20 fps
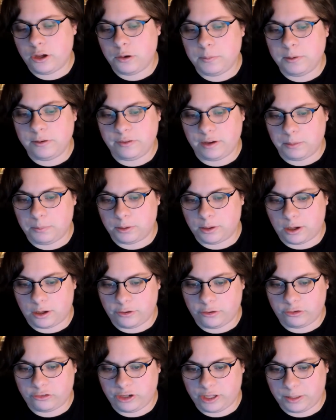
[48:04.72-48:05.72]
humans able to
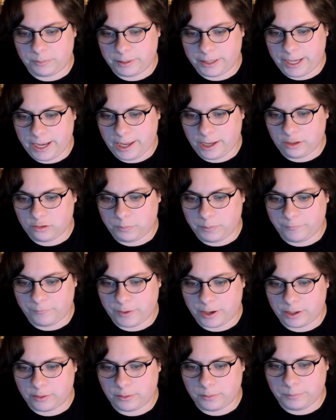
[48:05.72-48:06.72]
understand the mechanics
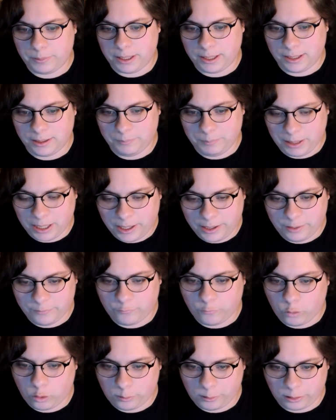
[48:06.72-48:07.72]
behind a
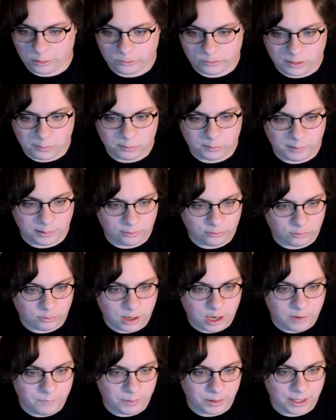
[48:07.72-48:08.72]
Forerunner slipspace
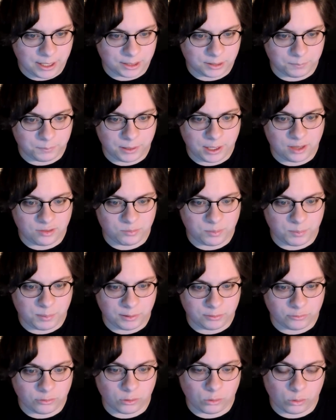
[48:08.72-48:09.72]
drive, but not the plasma
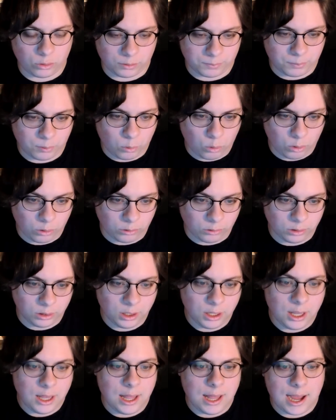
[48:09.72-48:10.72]
pistol or the
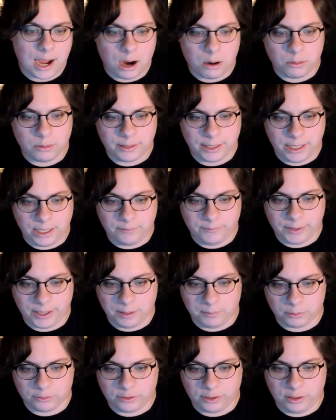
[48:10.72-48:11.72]
portal? How are they even
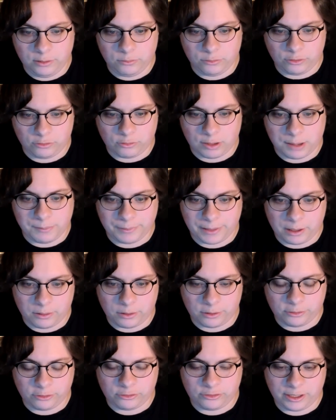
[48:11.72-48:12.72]
able to use a drive
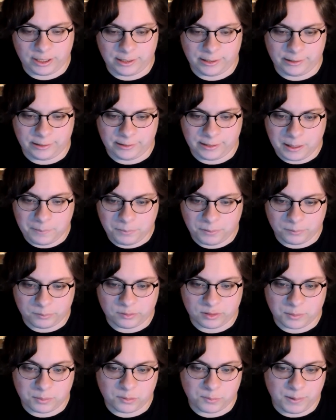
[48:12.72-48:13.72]
without understanding the depth of
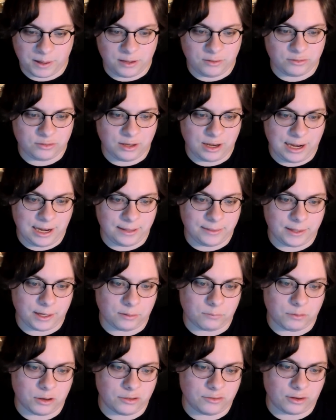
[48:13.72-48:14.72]
slipspace and
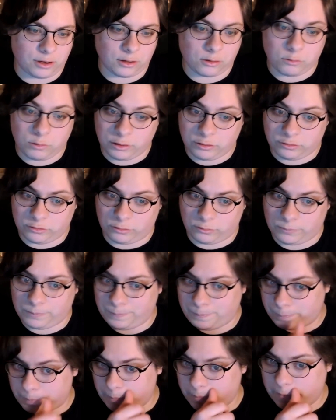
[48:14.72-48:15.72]
that it runs on a crystal?
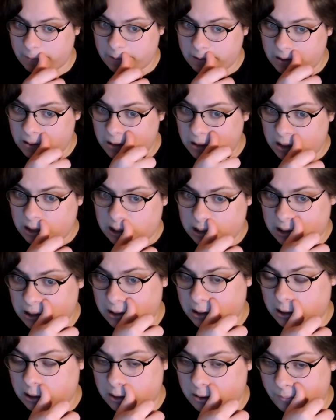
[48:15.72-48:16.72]

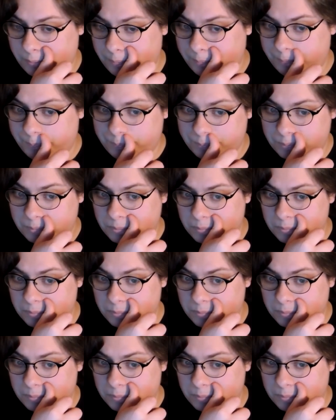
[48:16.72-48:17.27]
Um,